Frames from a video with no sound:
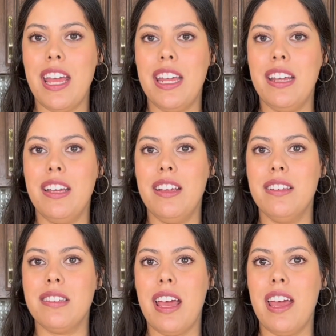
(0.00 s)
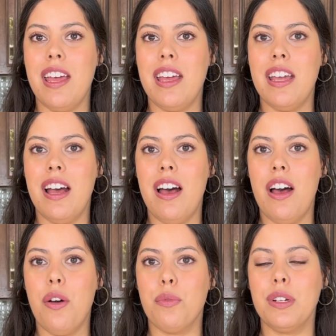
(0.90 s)
It is a
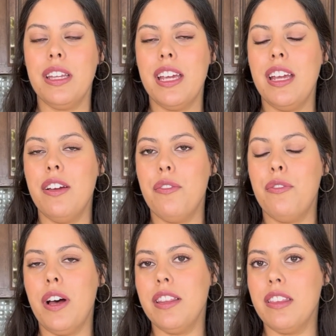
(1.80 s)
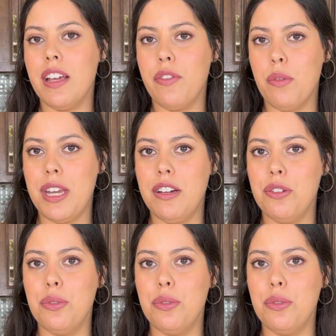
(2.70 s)
really fun thing for do,